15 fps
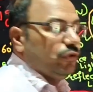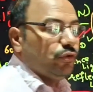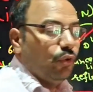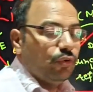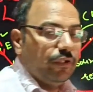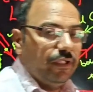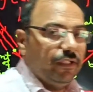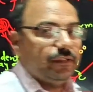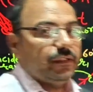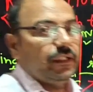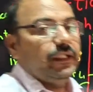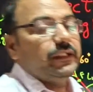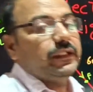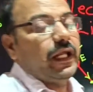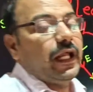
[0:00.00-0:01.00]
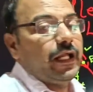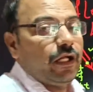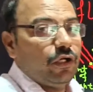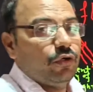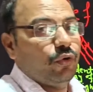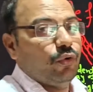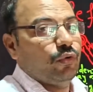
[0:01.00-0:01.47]
So this is
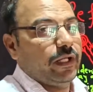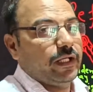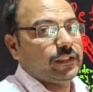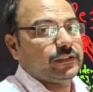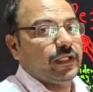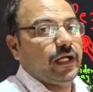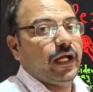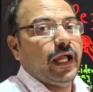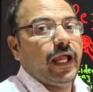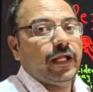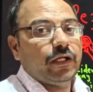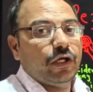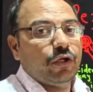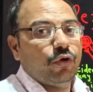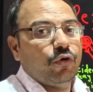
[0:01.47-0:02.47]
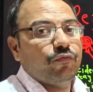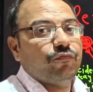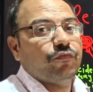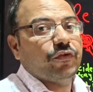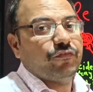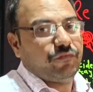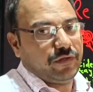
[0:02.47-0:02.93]
angle known as the angle of
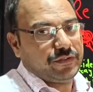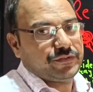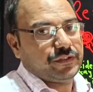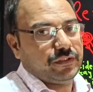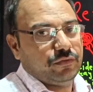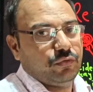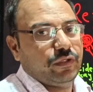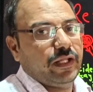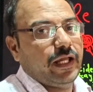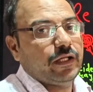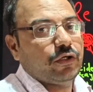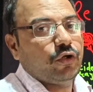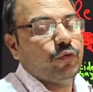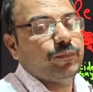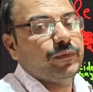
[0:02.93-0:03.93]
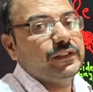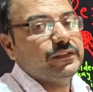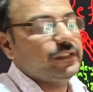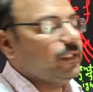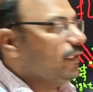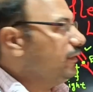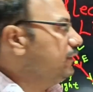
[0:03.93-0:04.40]
refraction or angle of
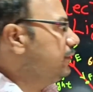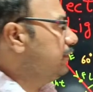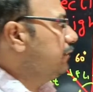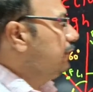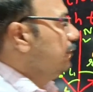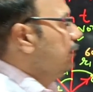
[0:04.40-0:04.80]
incidence.